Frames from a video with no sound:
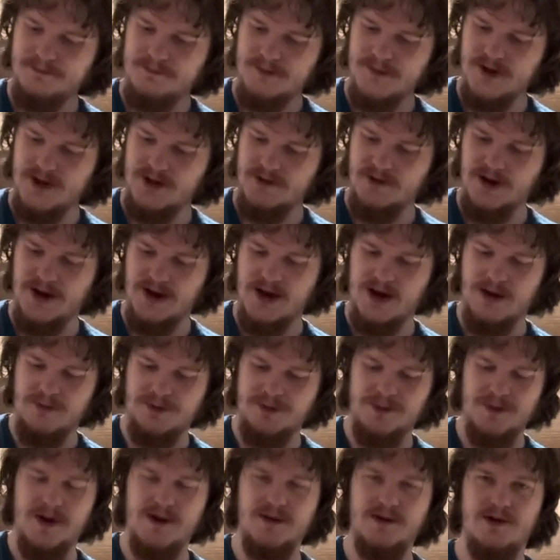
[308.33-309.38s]
and taking up
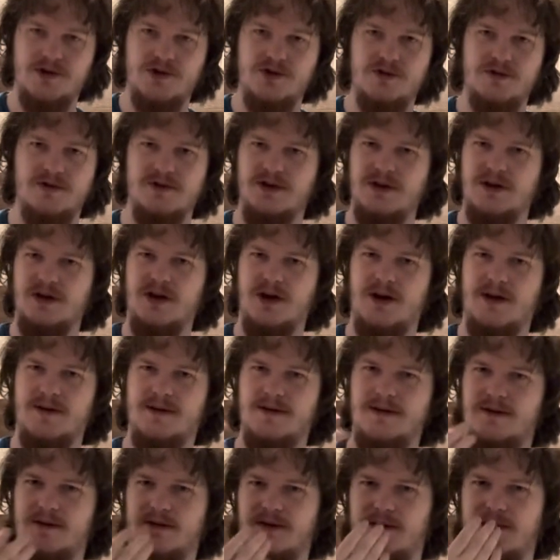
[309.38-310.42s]
space it shouldn't and
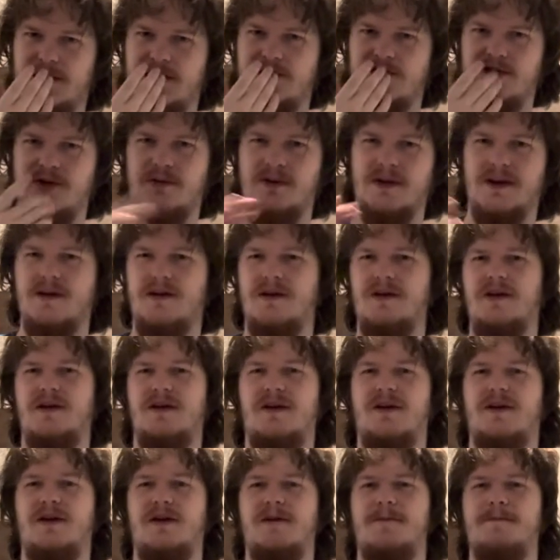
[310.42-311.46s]
causing issues like
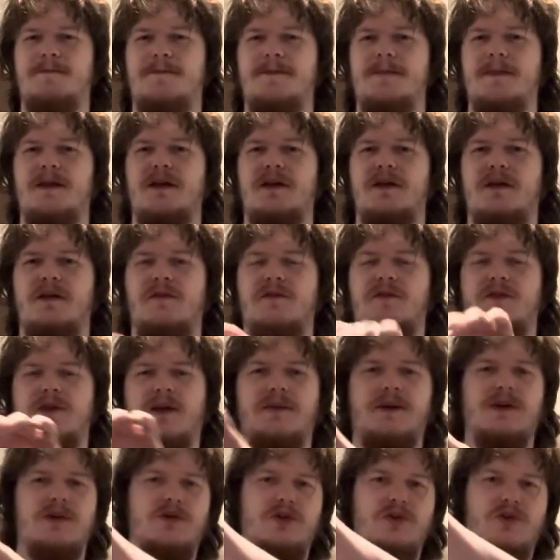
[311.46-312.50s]
for them.
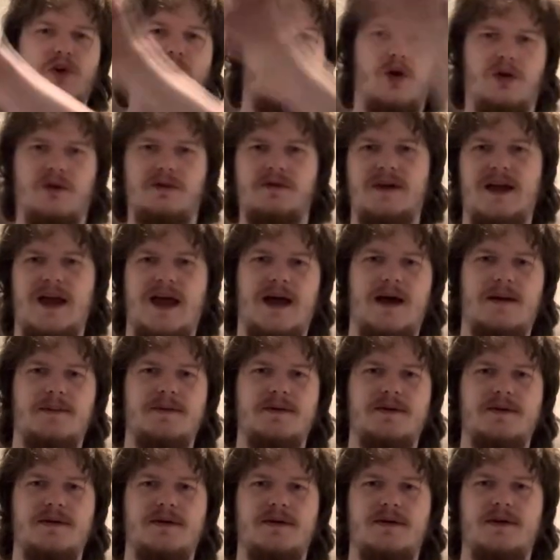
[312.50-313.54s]
You could alt tab
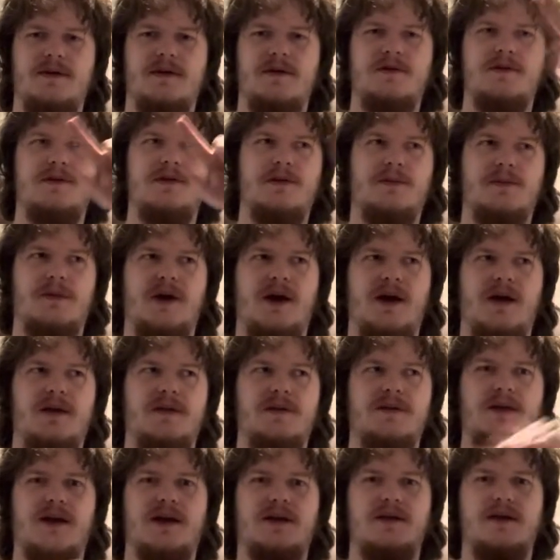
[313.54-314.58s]
somewhere
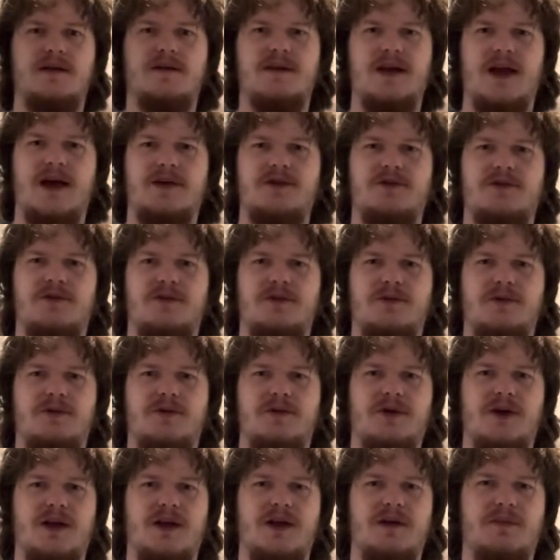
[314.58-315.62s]
else and the textures would
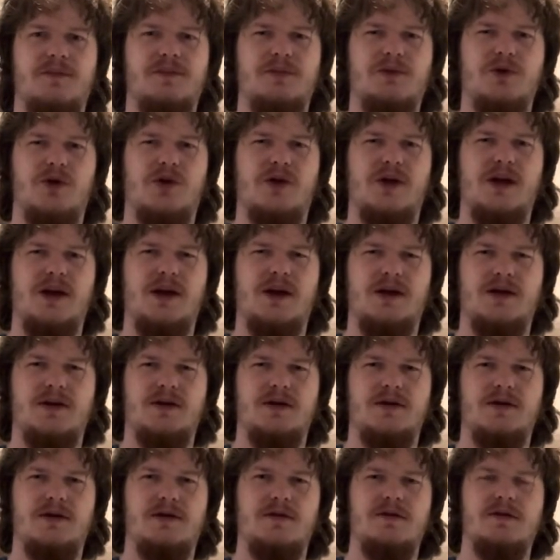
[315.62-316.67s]
start getting blurry,
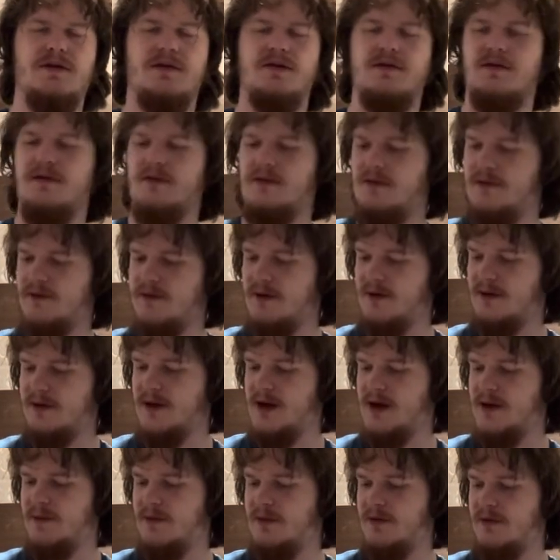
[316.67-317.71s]
for
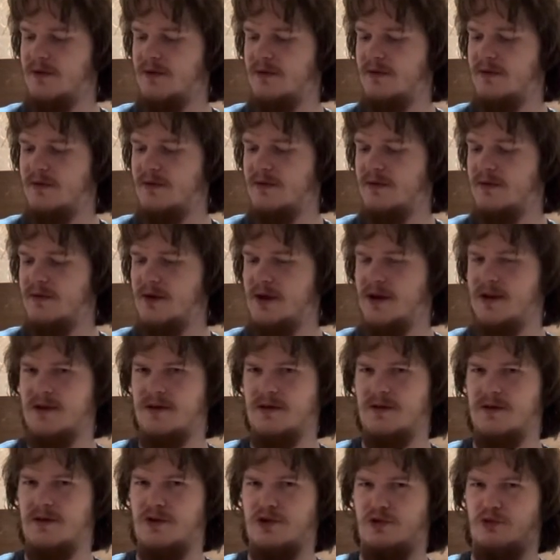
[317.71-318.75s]
example.
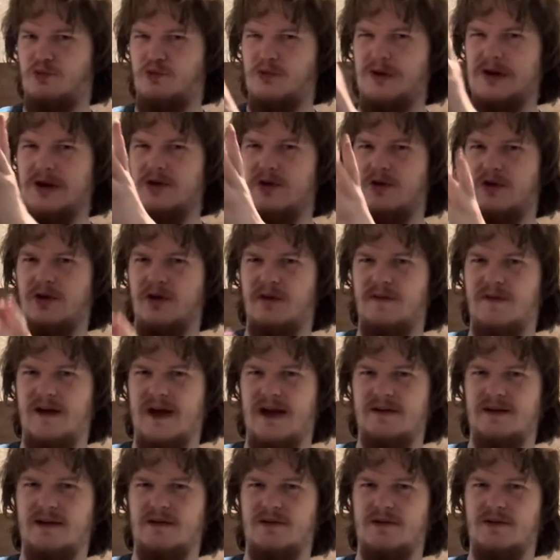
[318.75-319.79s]
It's weird
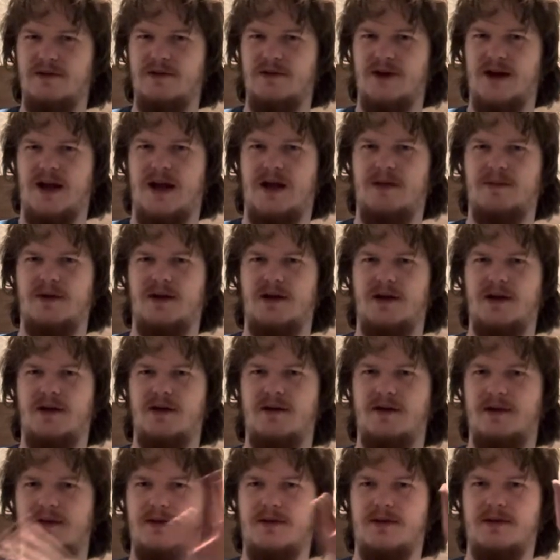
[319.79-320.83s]
artifacting would start happening
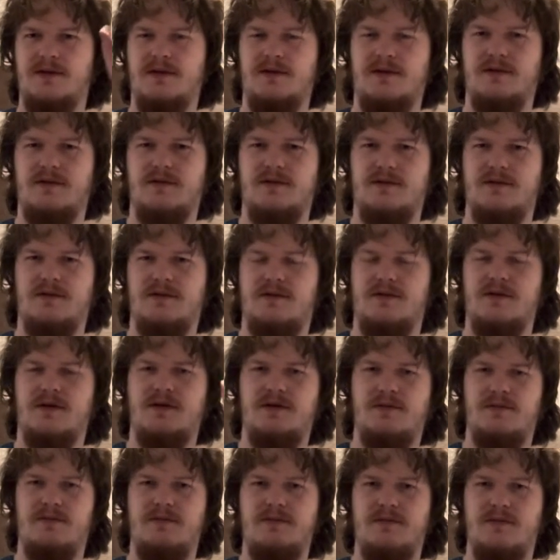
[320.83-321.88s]
because
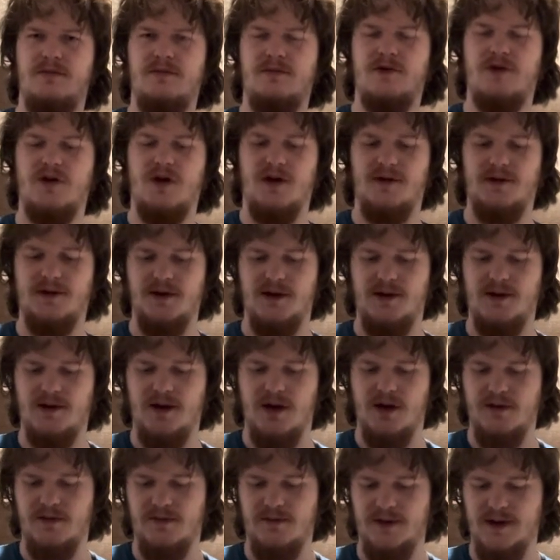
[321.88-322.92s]
it's causing these
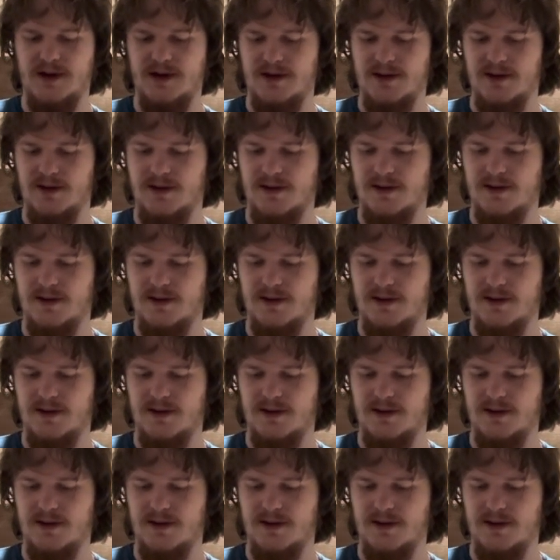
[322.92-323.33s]
conflicts.